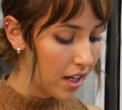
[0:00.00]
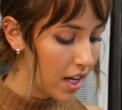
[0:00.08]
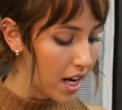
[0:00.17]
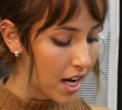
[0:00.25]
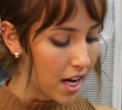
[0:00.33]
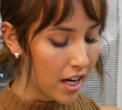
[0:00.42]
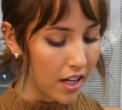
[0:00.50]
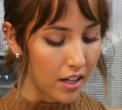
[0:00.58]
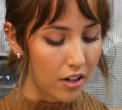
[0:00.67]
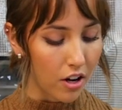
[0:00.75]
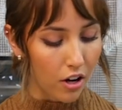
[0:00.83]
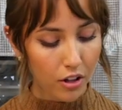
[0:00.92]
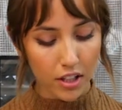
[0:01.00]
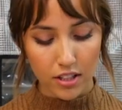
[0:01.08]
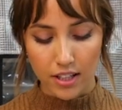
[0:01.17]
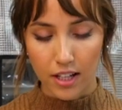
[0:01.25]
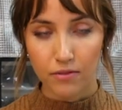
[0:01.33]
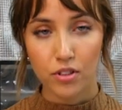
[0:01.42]
and all that's
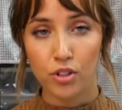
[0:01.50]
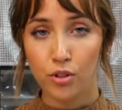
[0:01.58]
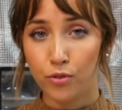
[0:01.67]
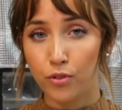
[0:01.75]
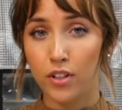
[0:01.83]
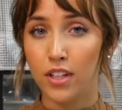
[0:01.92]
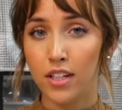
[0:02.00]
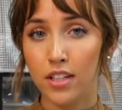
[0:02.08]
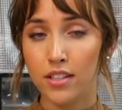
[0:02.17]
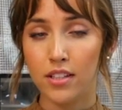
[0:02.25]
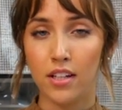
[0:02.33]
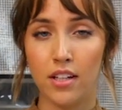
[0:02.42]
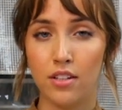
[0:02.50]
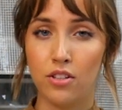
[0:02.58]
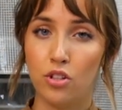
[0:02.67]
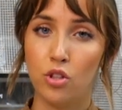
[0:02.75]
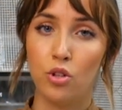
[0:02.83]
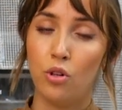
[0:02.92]
left to do for these is
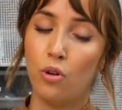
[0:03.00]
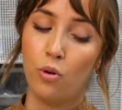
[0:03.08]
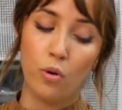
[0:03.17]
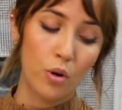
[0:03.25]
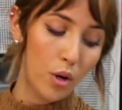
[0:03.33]
to